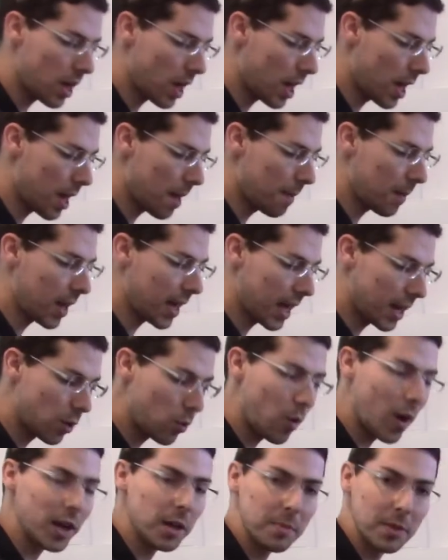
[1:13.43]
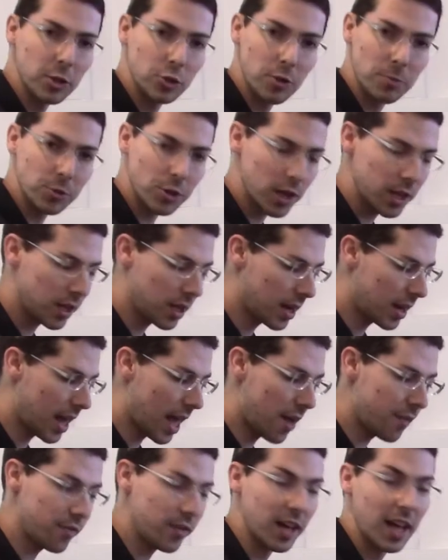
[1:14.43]
Again, quite a big drip tray. You can
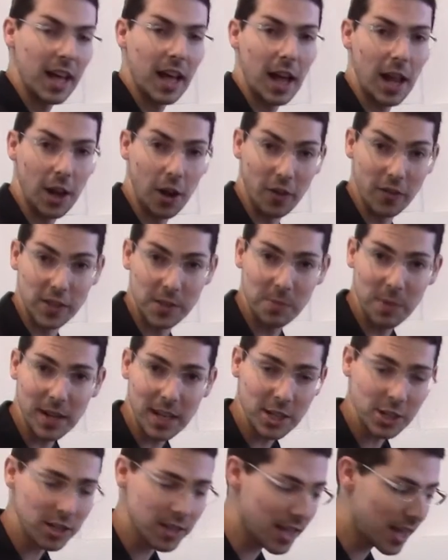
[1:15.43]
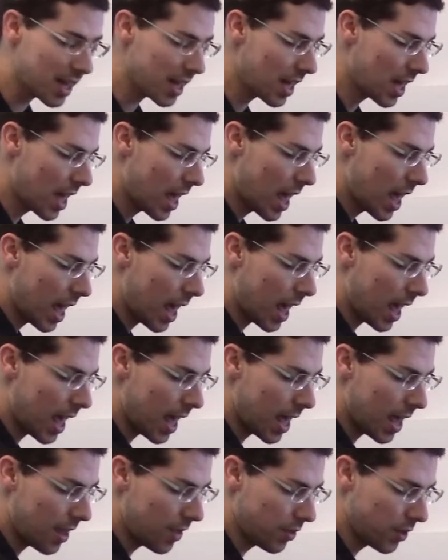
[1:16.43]
have a lot of spillage in there,
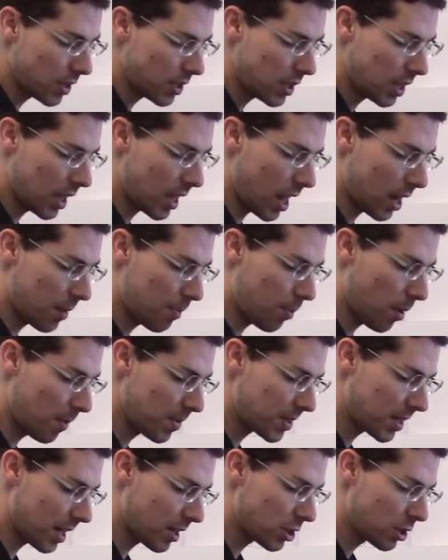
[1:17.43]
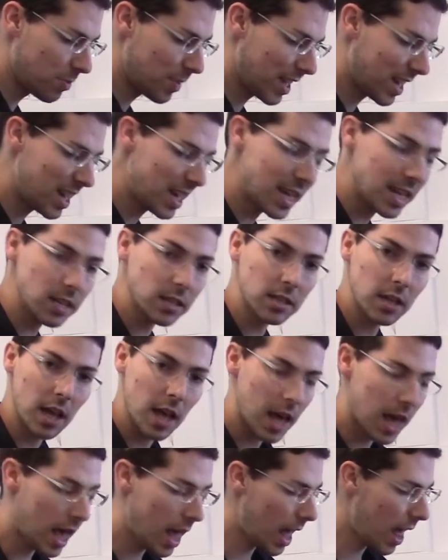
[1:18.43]
and this thing kind of pops out to be cleaned.
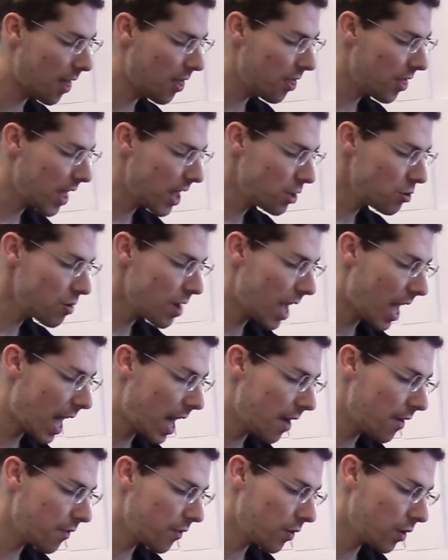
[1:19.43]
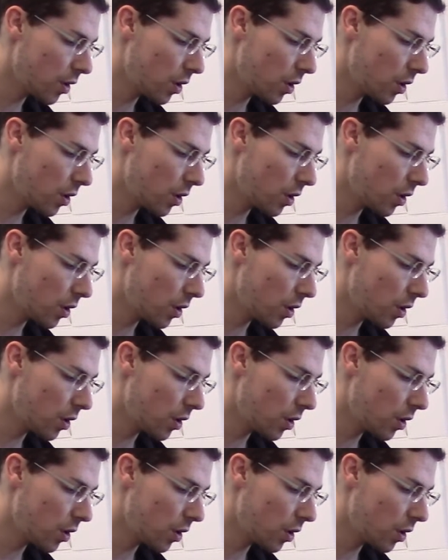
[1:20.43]
And then you have